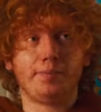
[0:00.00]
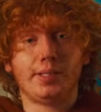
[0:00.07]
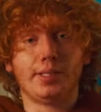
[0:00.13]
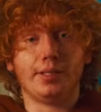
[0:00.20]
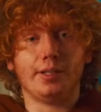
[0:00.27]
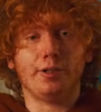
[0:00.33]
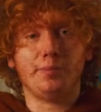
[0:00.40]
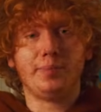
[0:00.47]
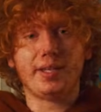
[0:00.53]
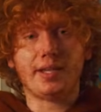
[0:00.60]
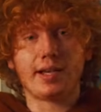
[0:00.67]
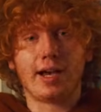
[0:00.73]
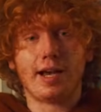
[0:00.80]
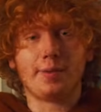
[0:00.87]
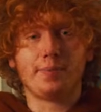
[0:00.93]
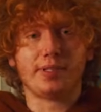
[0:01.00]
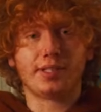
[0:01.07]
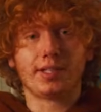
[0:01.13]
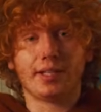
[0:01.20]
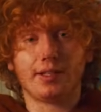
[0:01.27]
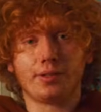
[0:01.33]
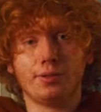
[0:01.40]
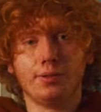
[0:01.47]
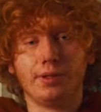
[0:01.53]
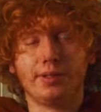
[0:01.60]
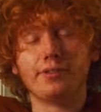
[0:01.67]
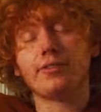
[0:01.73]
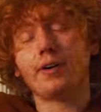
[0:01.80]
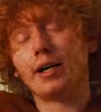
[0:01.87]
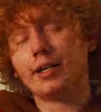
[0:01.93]
you know, being hypothetical and
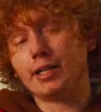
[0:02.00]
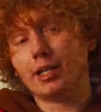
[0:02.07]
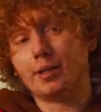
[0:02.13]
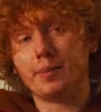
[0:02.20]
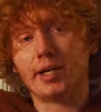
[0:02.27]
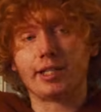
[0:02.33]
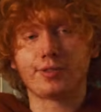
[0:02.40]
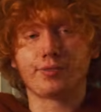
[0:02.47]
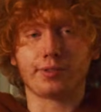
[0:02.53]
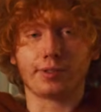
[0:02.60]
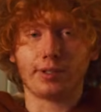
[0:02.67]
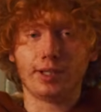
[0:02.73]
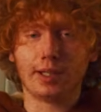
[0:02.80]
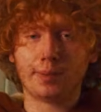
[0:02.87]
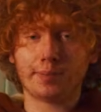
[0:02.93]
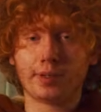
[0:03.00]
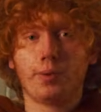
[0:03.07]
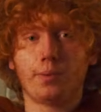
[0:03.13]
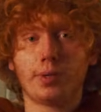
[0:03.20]
finding a match for Klump,